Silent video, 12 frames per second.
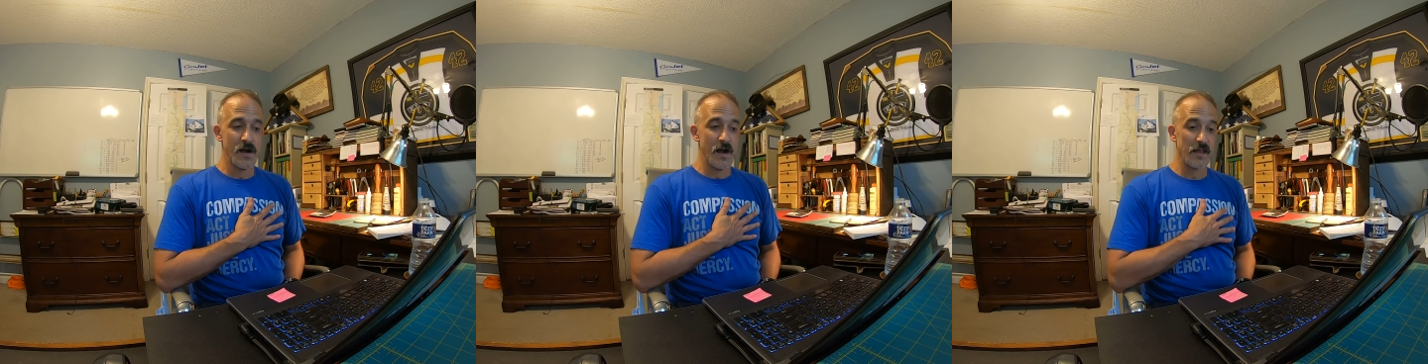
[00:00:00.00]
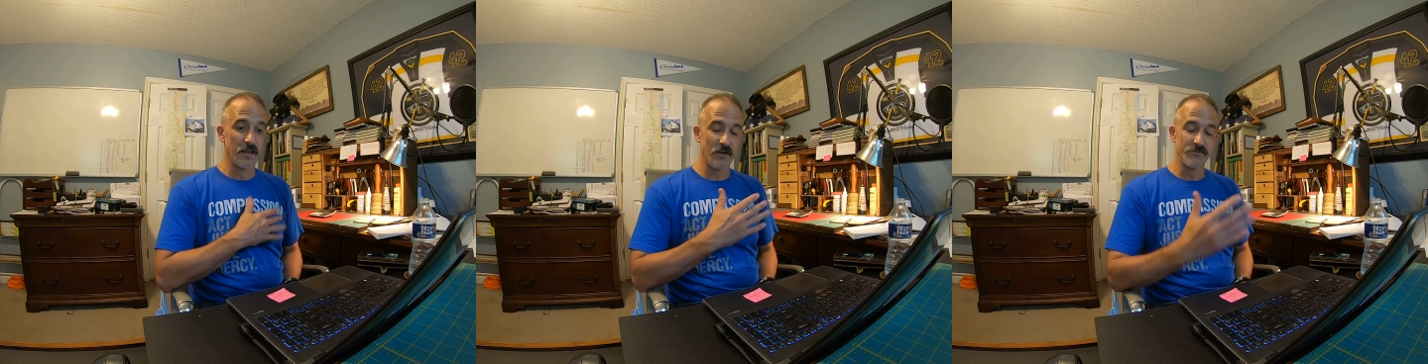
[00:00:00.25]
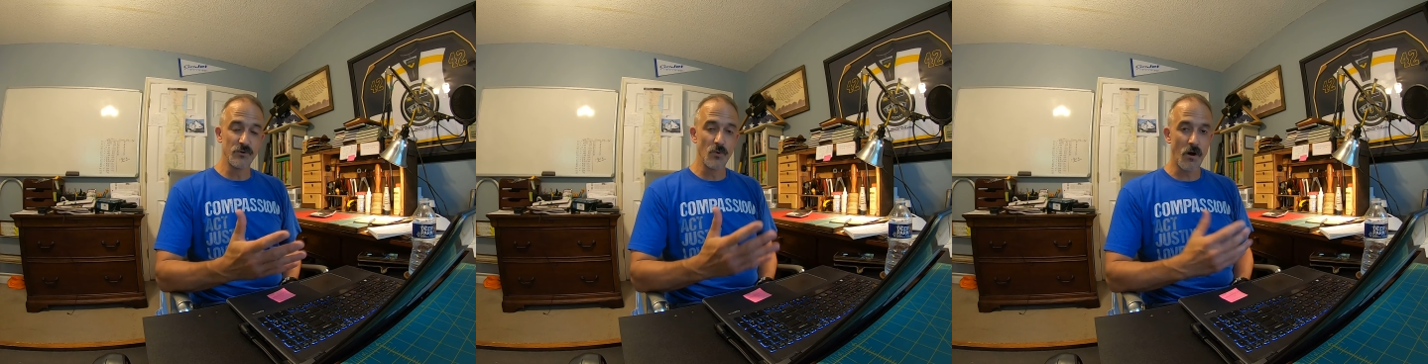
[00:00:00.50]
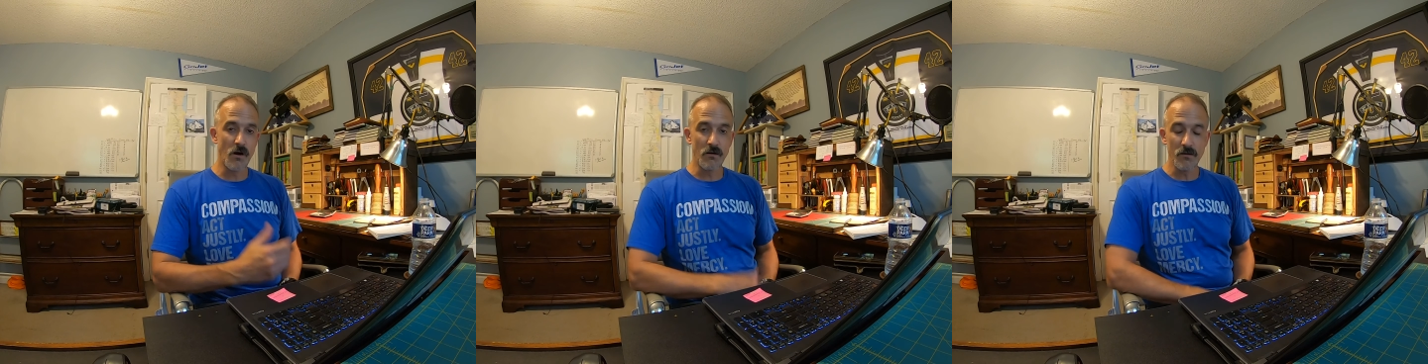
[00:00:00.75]
I love you
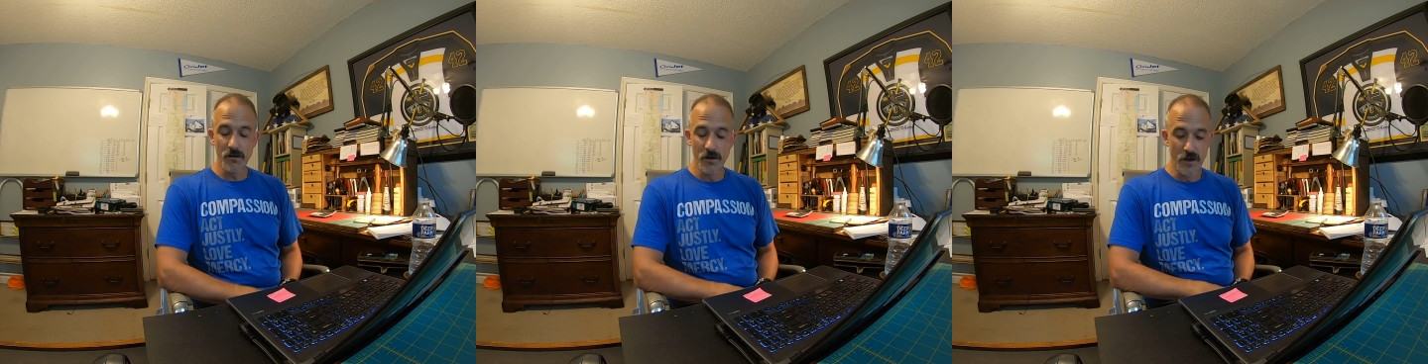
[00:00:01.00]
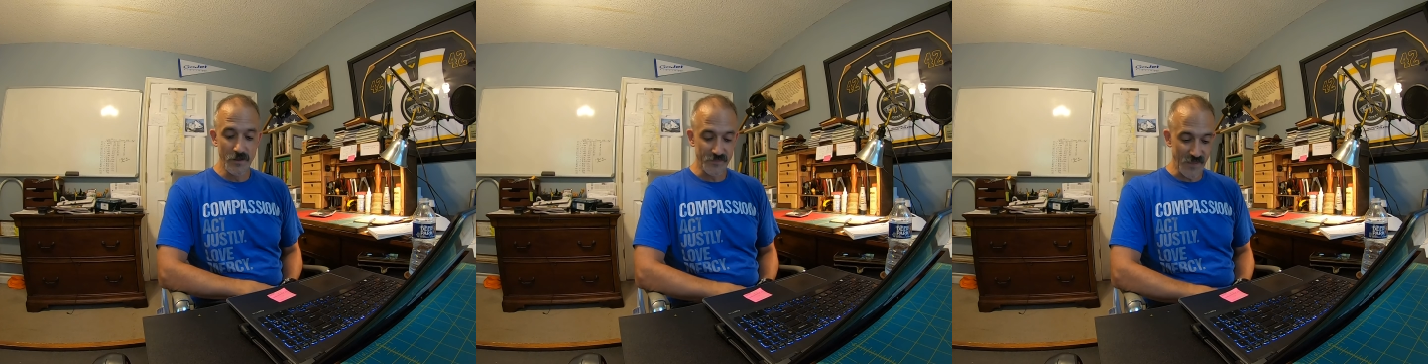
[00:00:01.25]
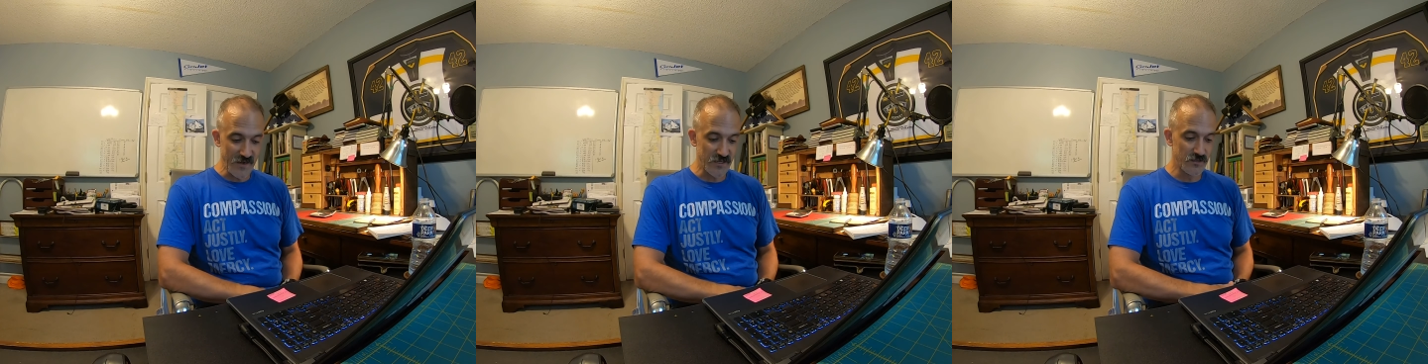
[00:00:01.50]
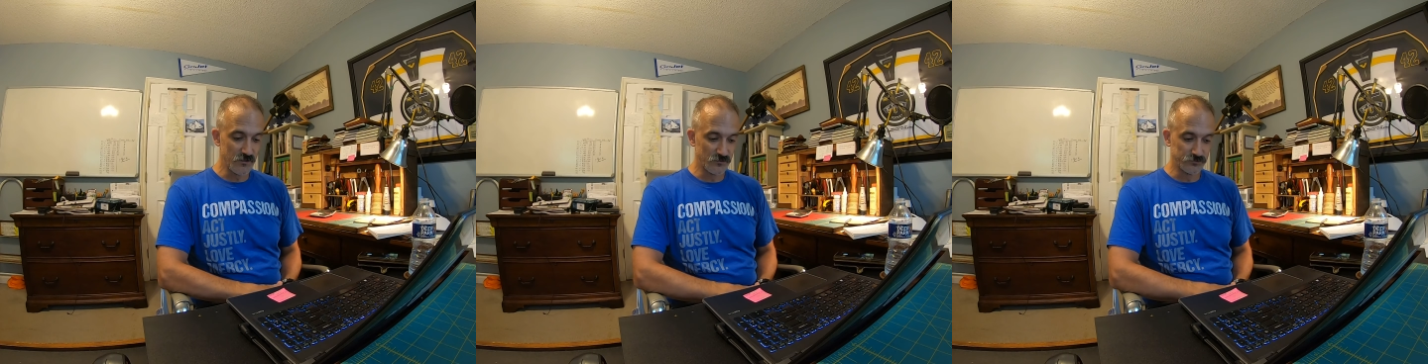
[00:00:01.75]
all. I thank
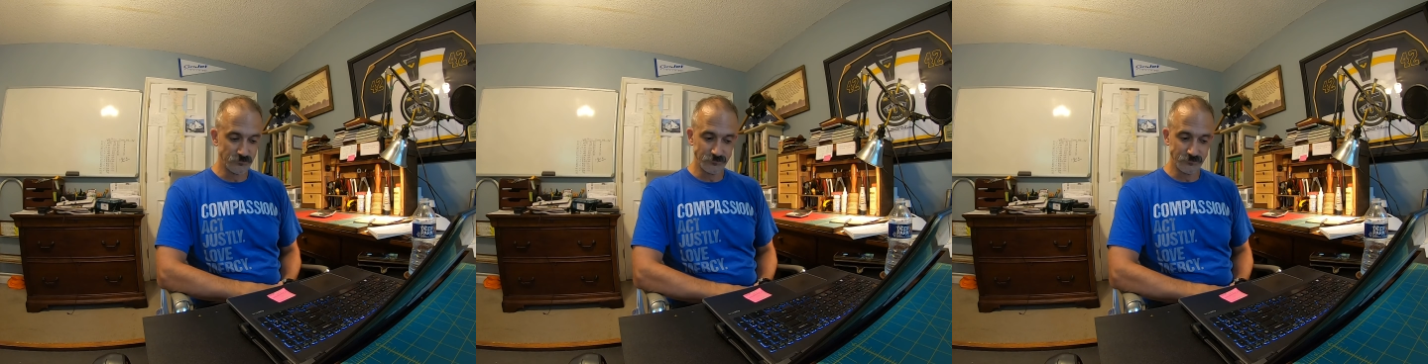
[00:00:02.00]
you.